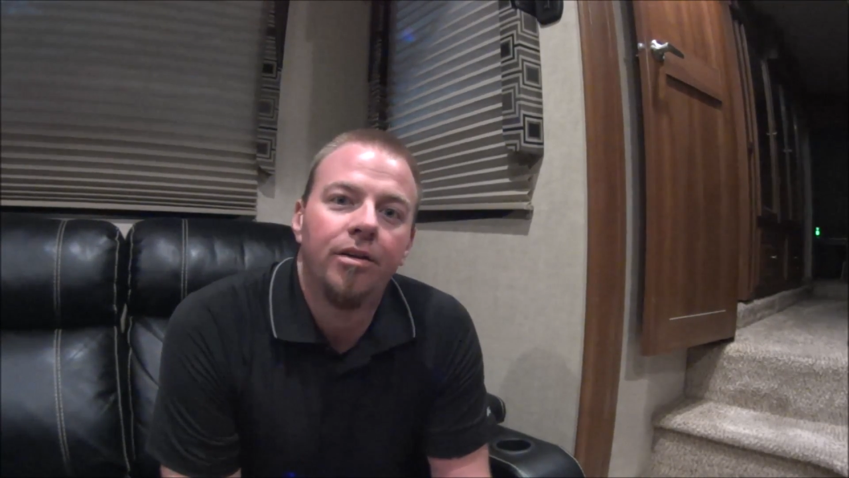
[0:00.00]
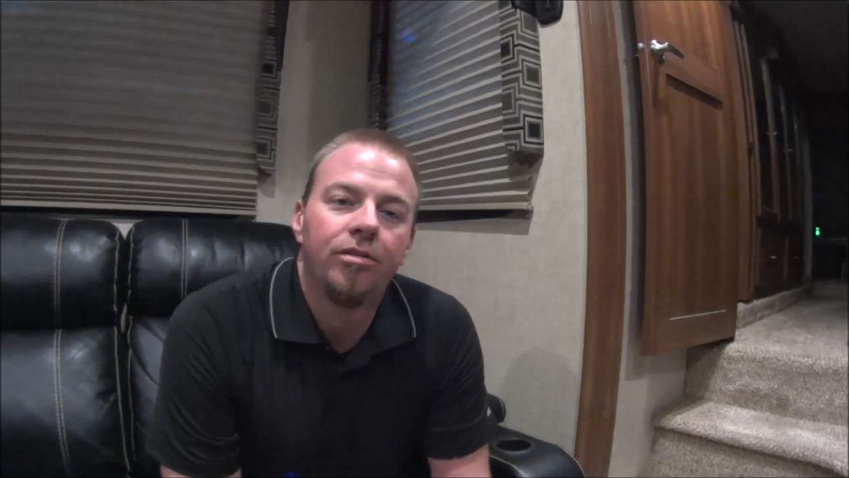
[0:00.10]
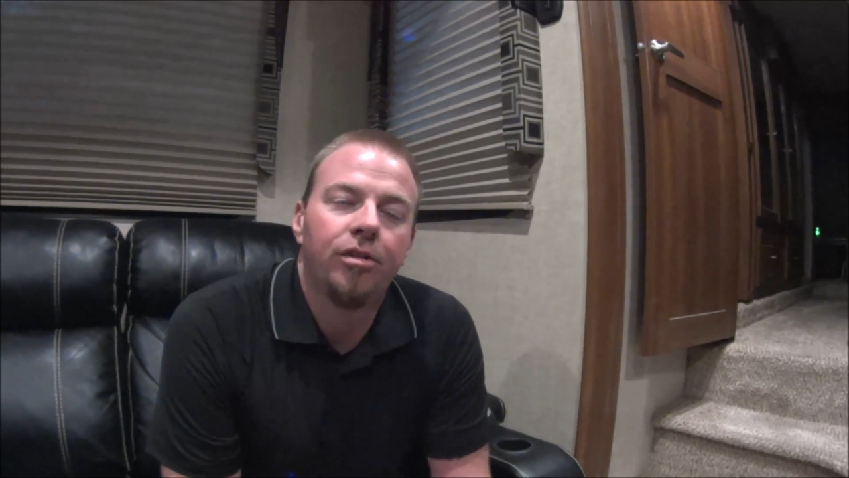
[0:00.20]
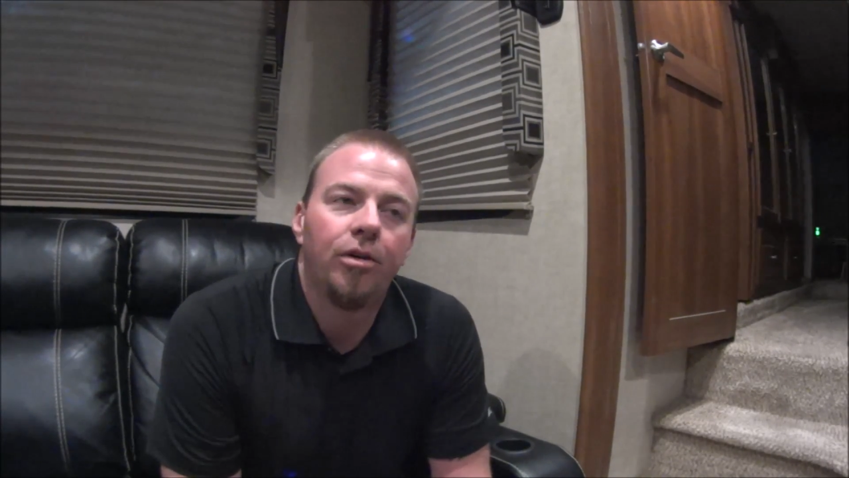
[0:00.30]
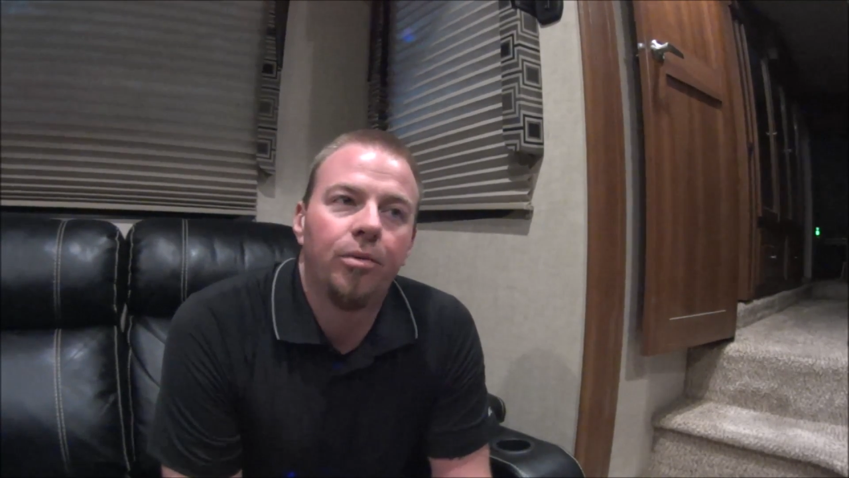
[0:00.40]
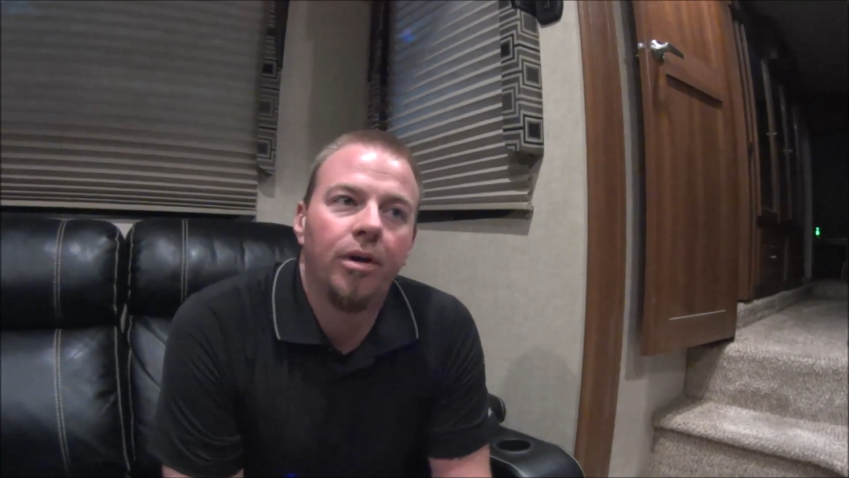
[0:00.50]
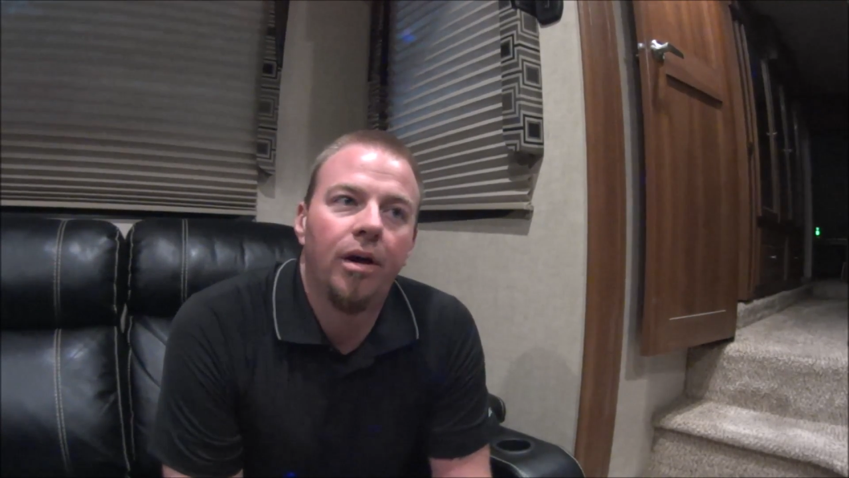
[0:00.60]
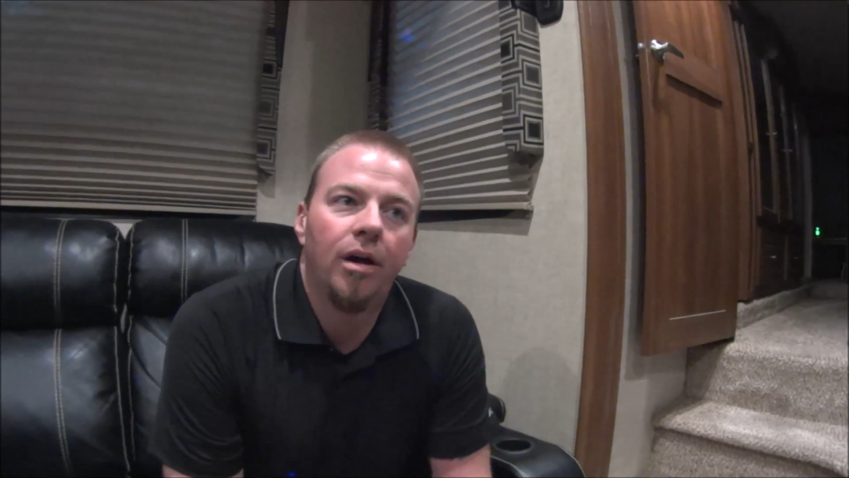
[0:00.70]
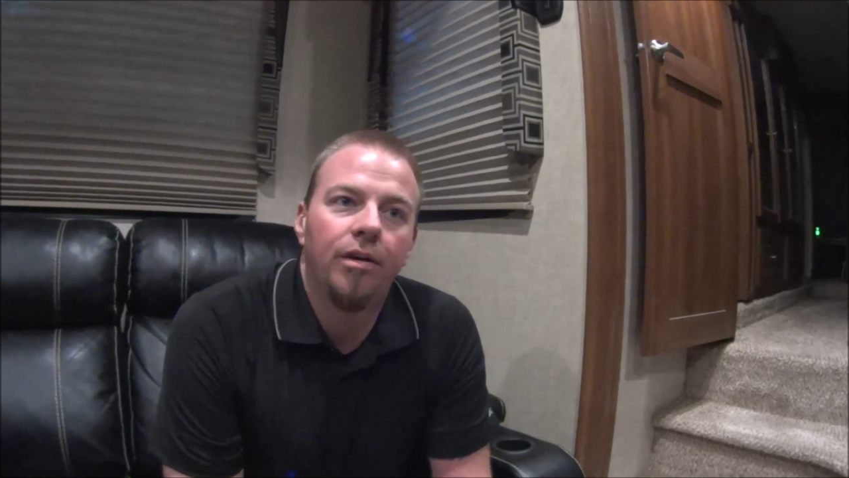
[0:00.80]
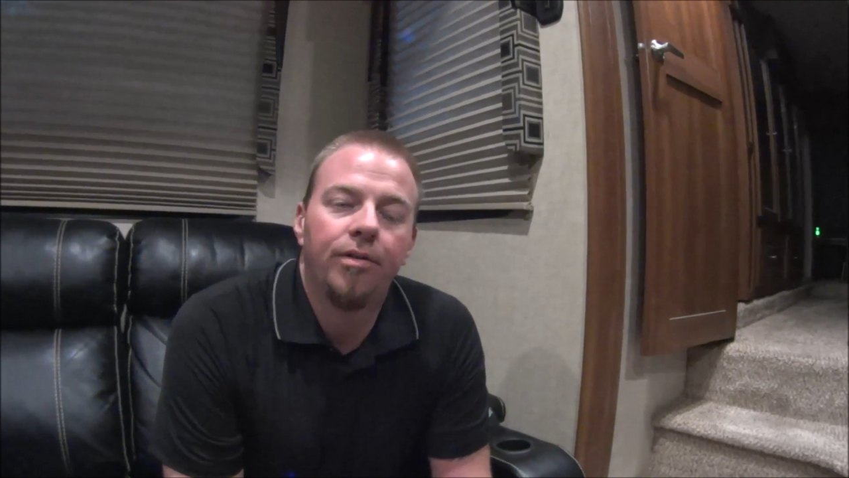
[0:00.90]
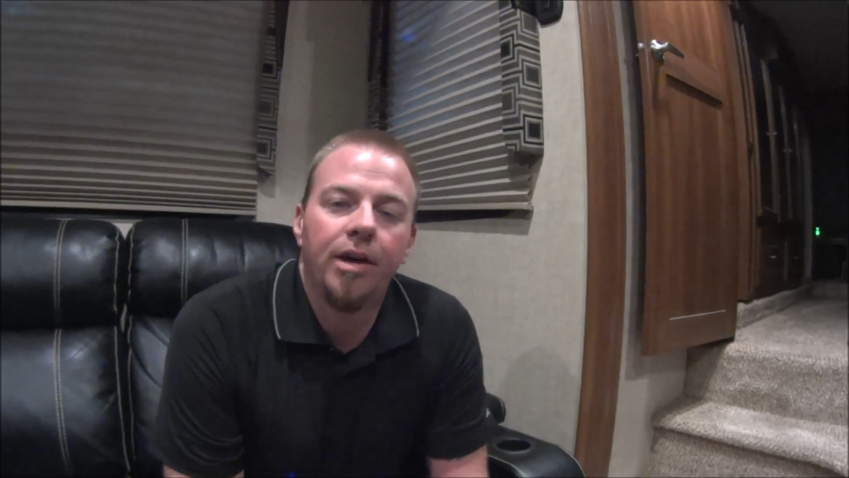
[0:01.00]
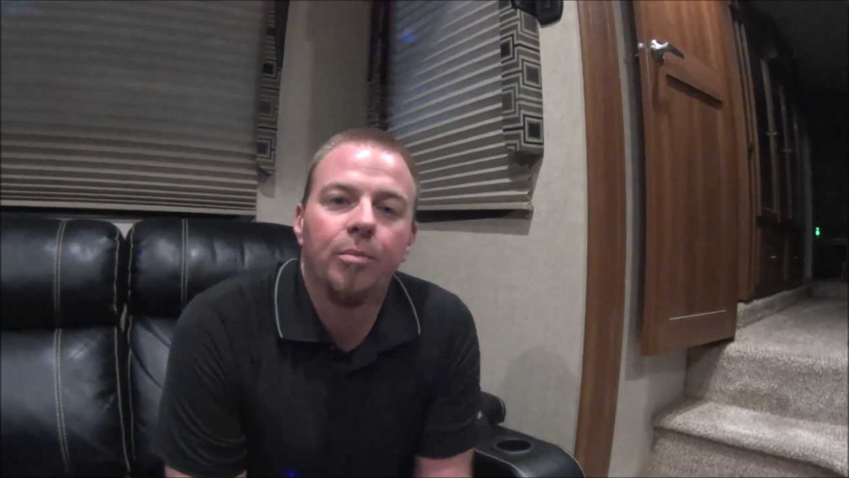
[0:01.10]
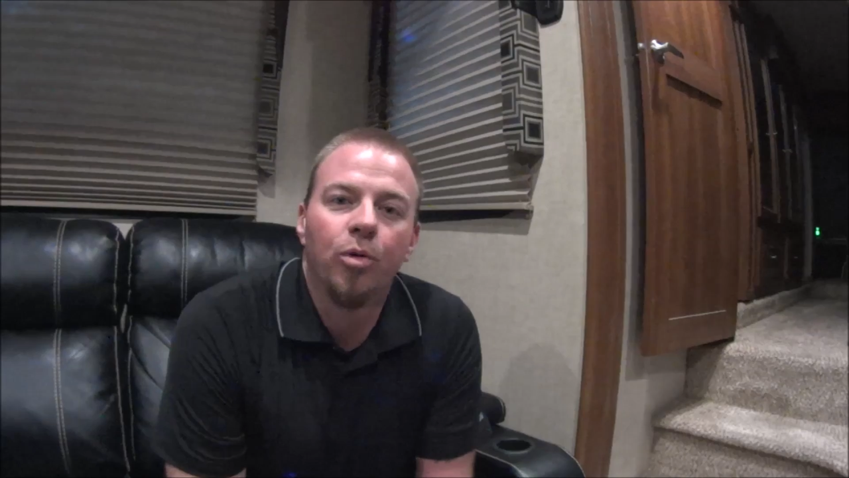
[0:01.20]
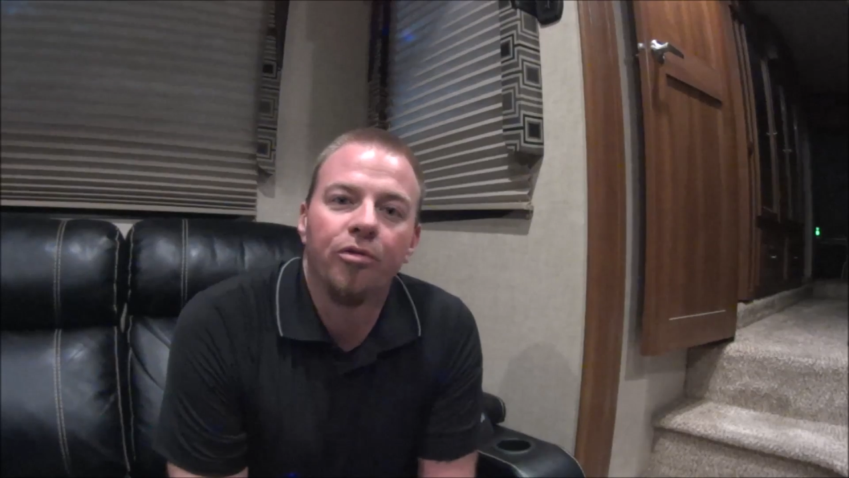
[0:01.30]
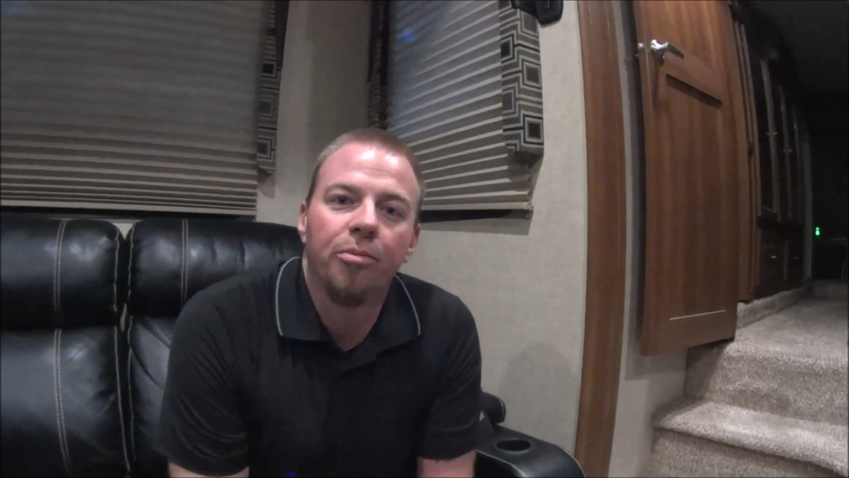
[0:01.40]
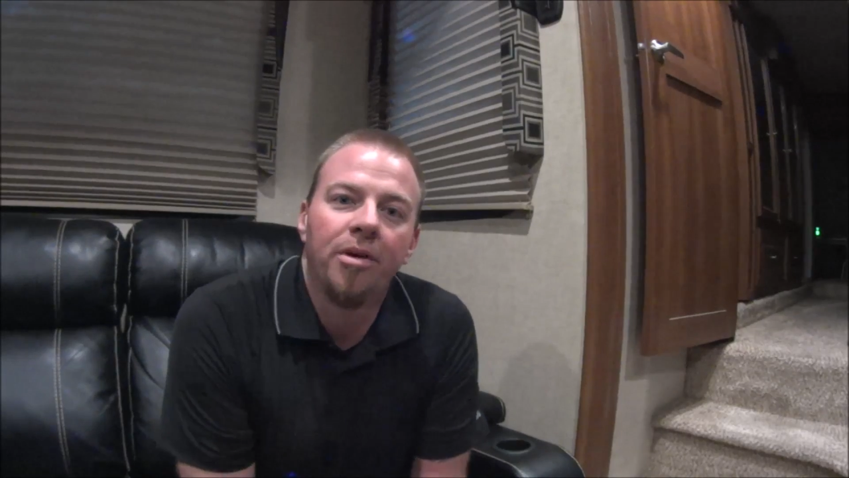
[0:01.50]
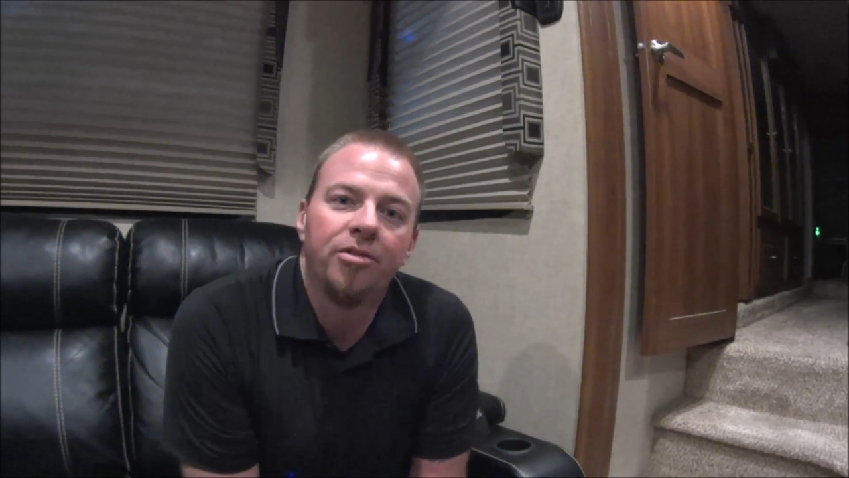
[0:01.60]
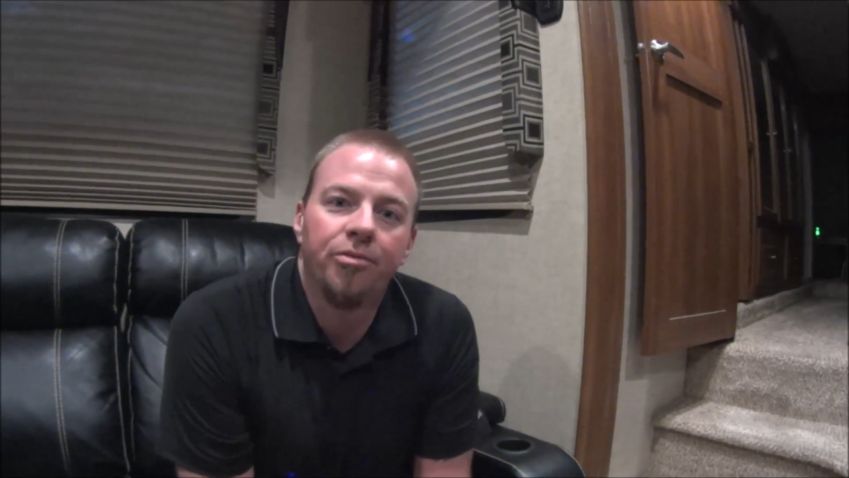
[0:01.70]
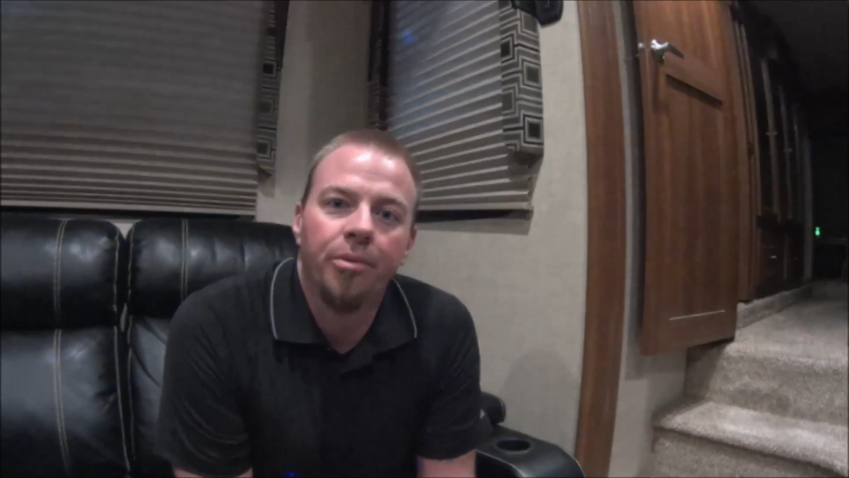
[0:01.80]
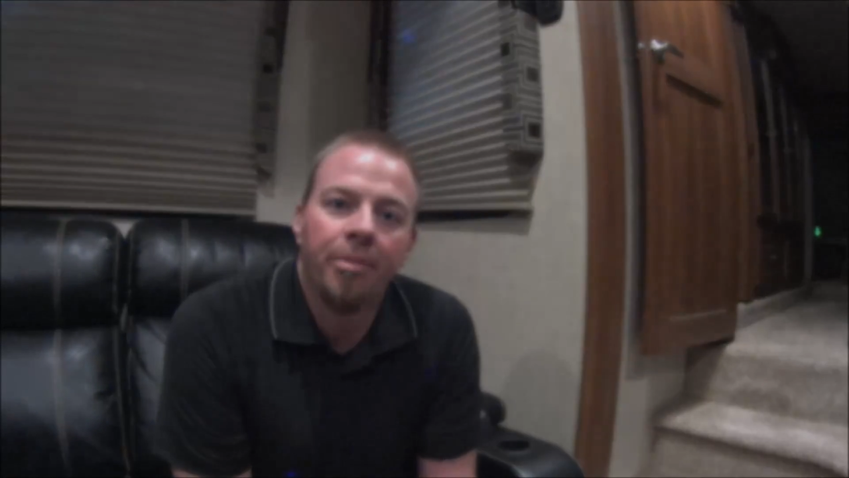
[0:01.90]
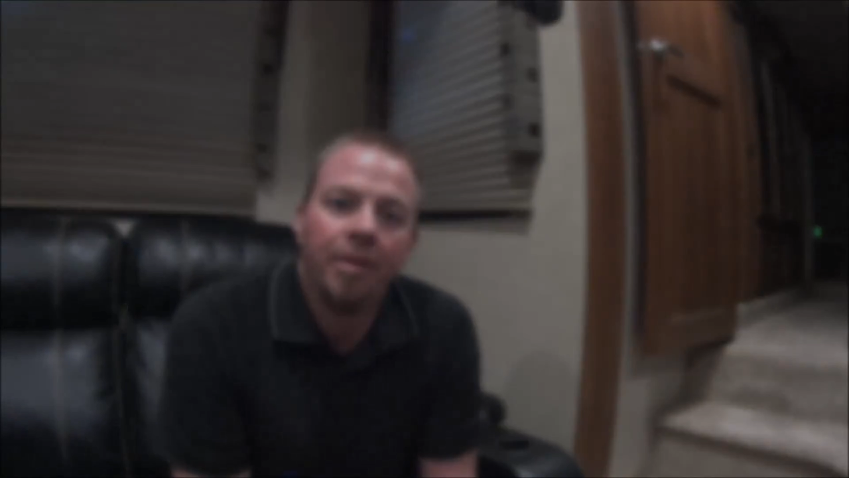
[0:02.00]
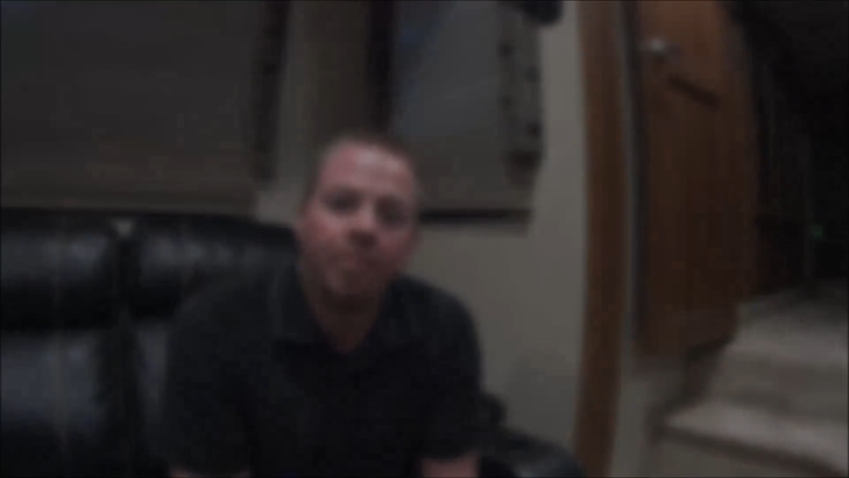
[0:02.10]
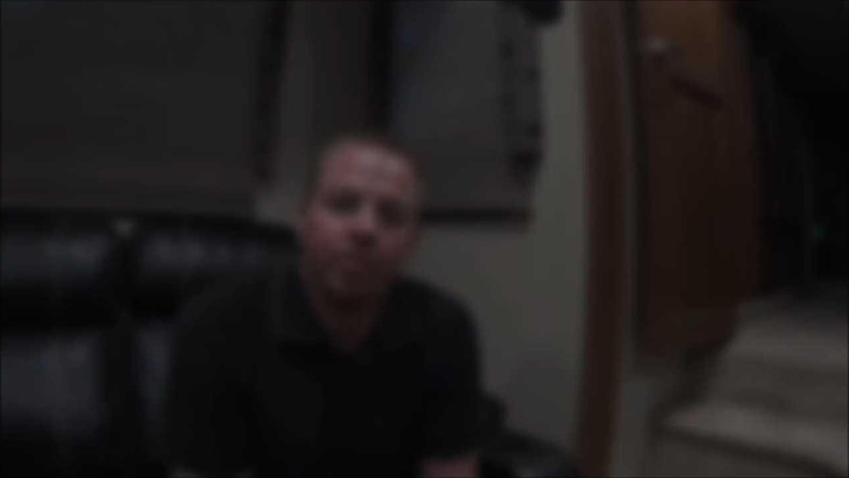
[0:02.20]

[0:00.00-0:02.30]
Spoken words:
So if I get more information from them, I'll